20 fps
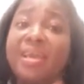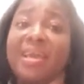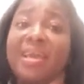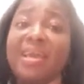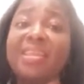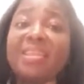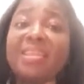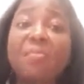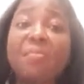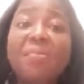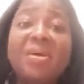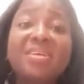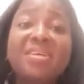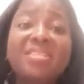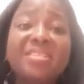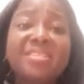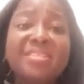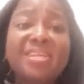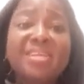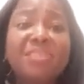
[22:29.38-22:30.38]
And the
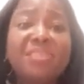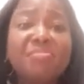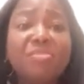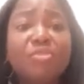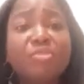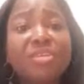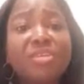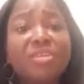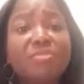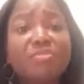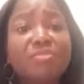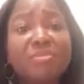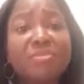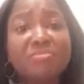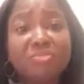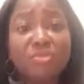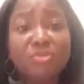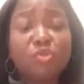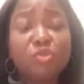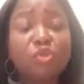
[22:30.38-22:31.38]
person came into the
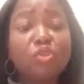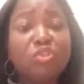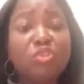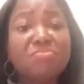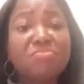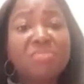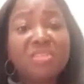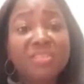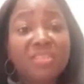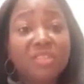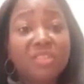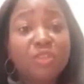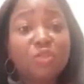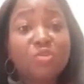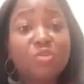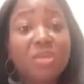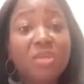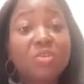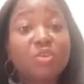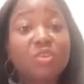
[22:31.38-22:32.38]
dream, told me,
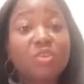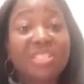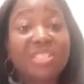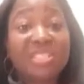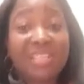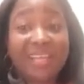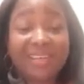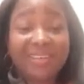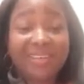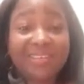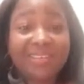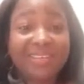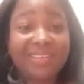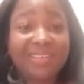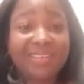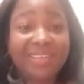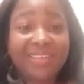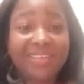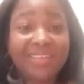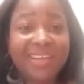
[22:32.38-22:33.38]
you and your sister,
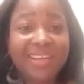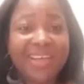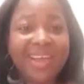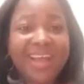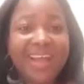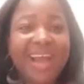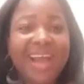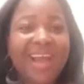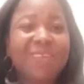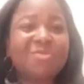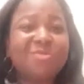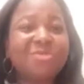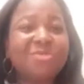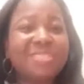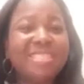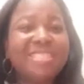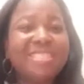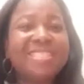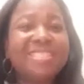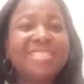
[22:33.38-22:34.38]
I will
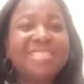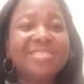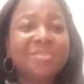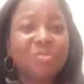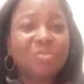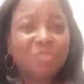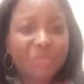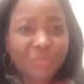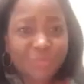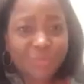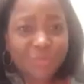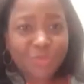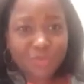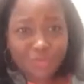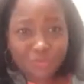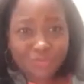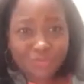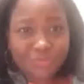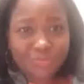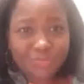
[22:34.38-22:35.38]
deal with
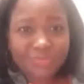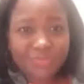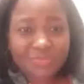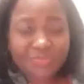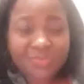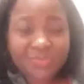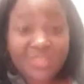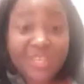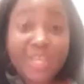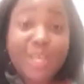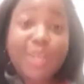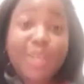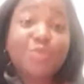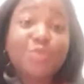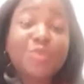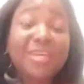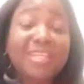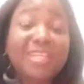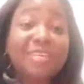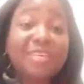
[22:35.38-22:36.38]
you.
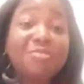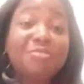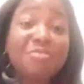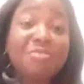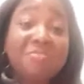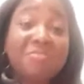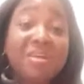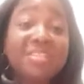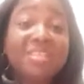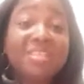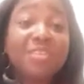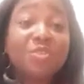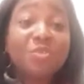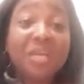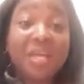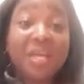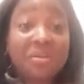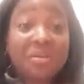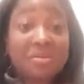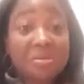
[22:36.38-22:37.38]
So in the dream, I said to
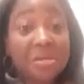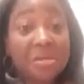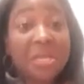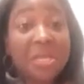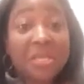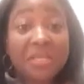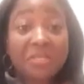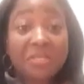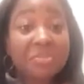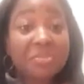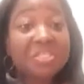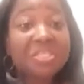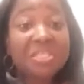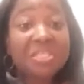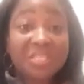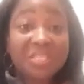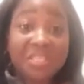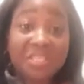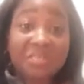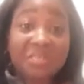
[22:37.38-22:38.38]
her, okay, you
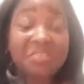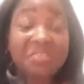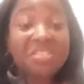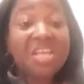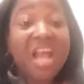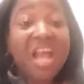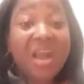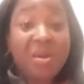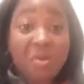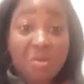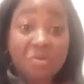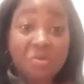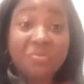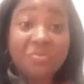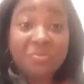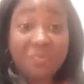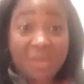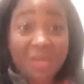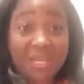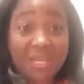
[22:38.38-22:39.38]
see how old
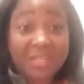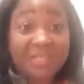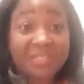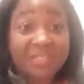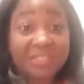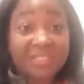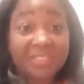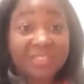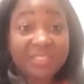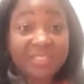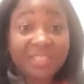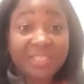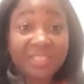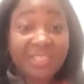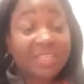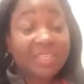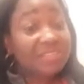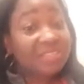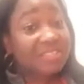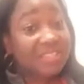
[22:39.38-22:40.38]
you are?
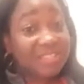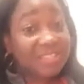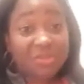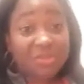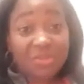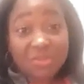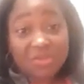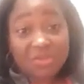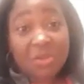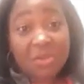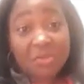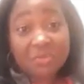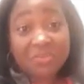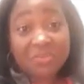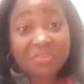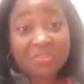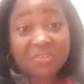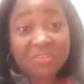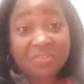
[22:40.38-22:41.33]
You see the way you are old?